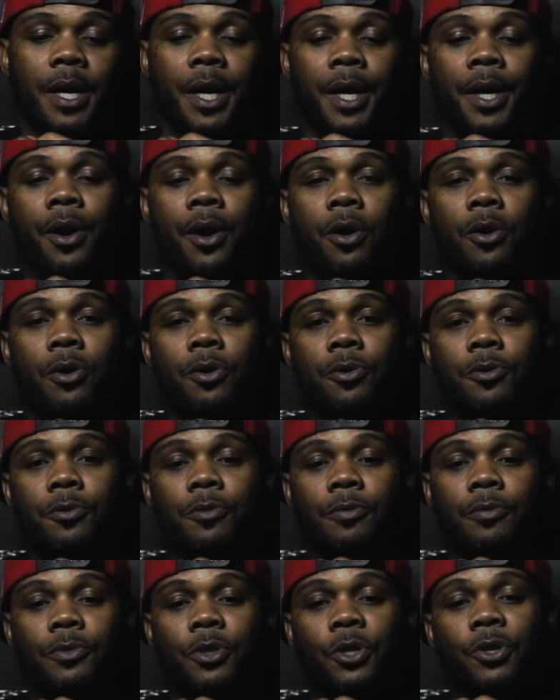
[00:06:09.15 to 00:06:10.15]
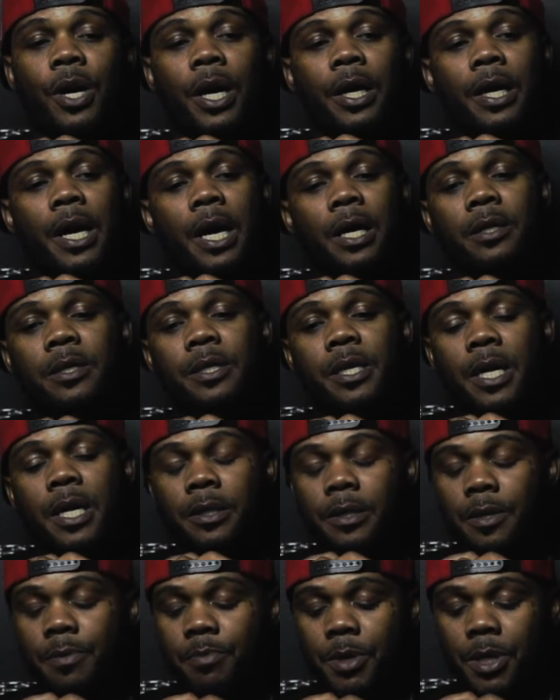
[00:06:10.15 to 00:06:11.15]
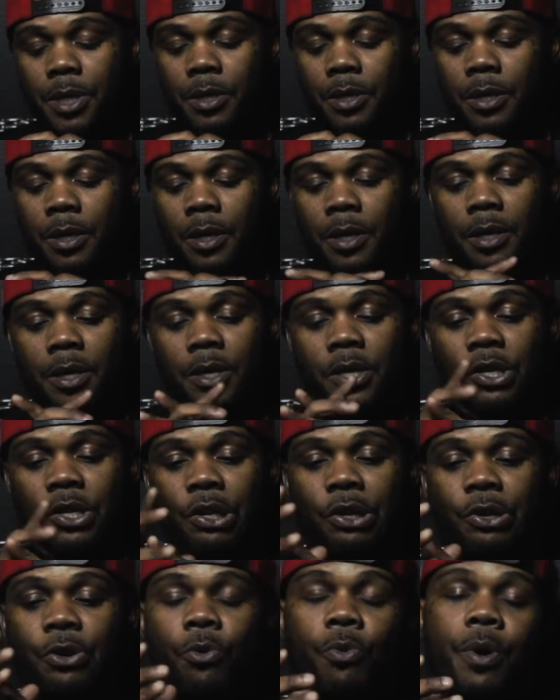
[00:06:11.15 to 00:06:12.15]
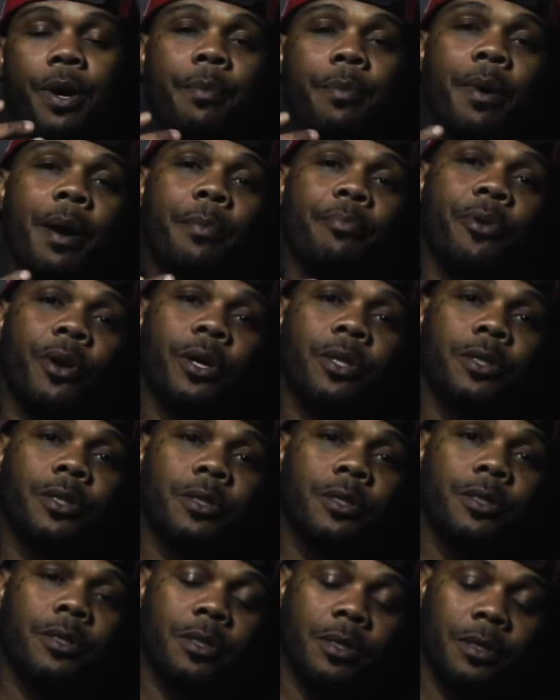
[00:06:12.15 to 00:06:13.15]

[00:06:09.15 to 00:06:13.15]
and you know, I got a chance to meet, you know, one of my brothers,